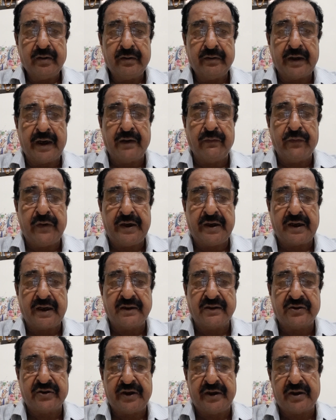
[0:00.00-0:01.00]
then we
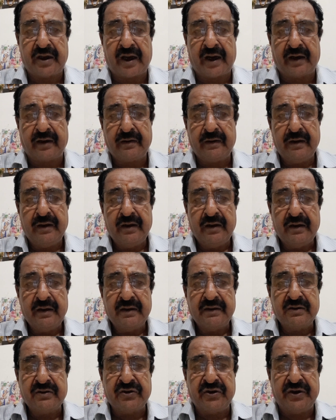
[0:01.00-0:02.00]
can say that
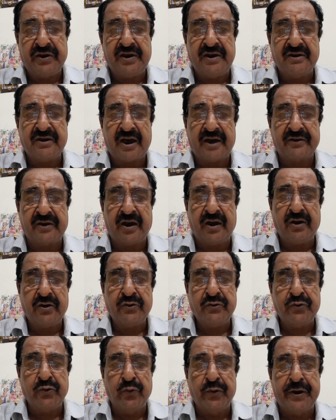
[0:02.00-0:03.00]
series has
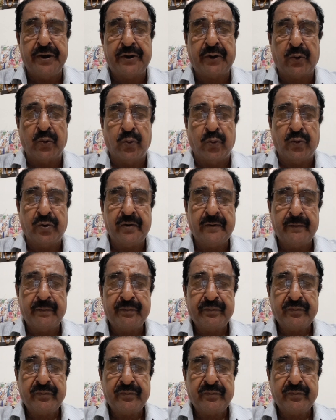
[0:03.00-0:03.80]
a unit root